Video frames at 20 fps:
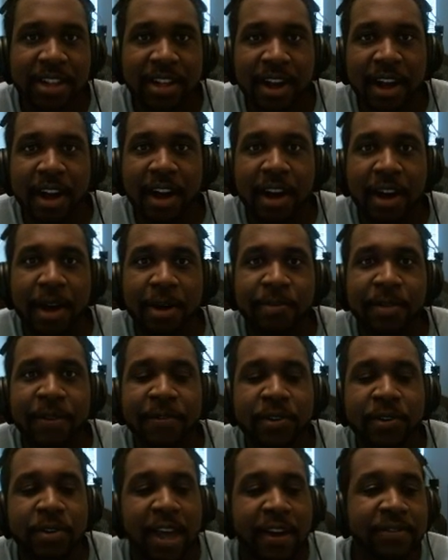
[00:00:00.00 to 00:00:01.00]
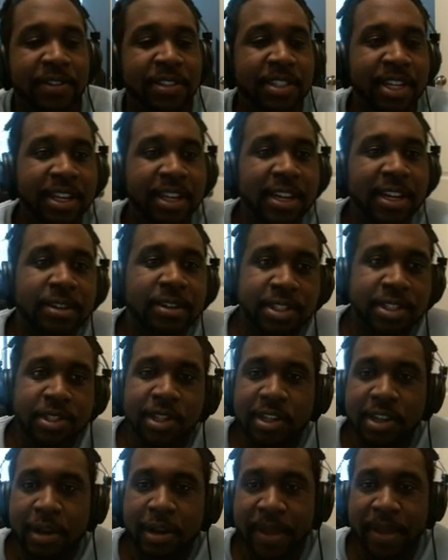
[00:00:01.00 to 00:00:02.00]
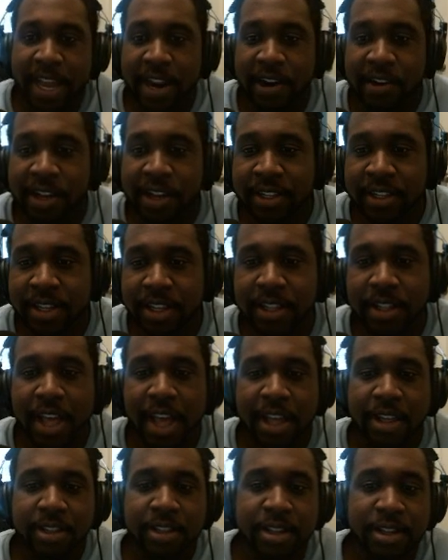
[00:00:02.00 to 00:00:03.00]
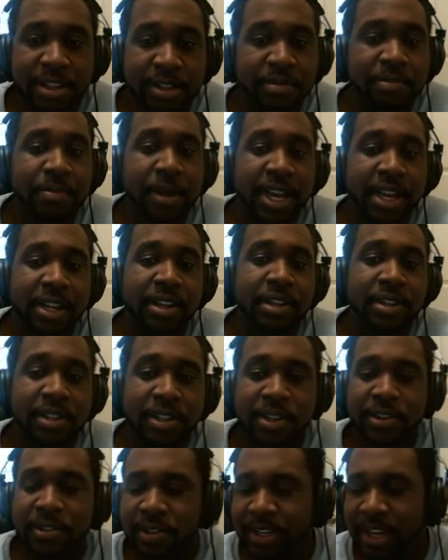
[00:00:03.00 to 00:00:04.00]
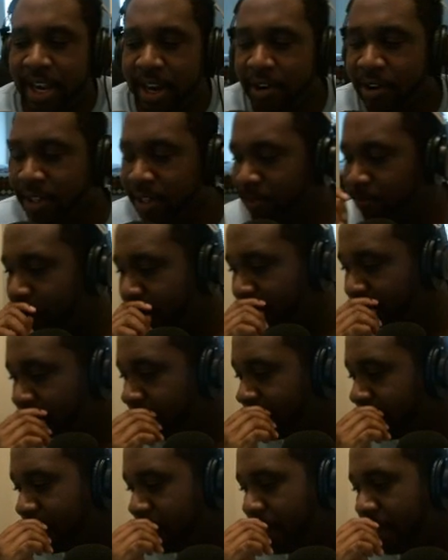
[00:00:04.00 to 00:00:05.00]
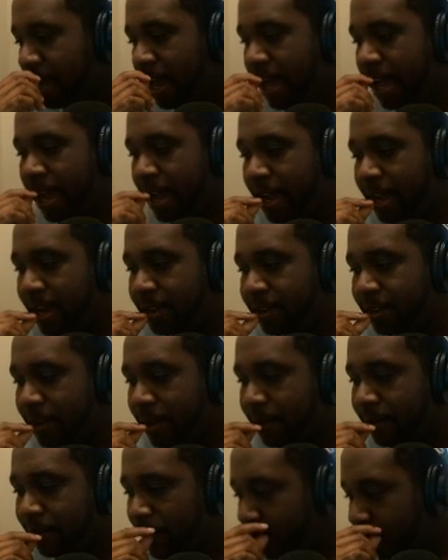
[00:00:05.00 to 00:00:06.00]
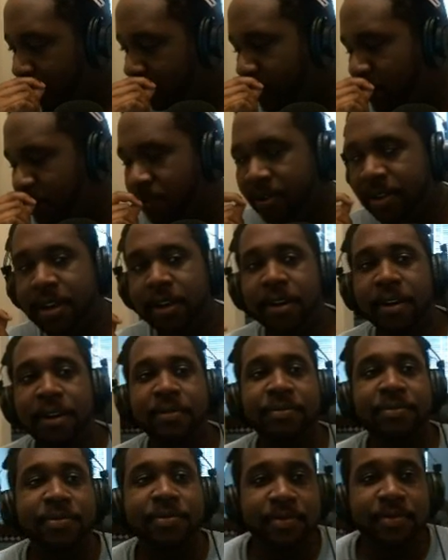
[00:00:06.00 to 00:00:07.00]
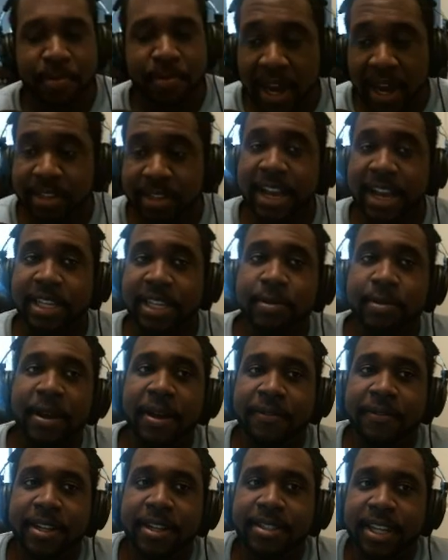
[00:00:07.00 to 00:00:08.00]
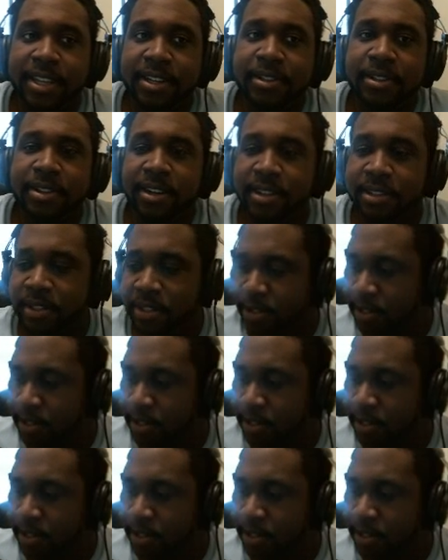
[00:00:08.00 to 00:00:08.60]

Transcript: If you haven't checked it out, just look up Aaron in Beta, literally Aaron in Beta. And I'm going to be doing a podcast with my friend Dan Gallant.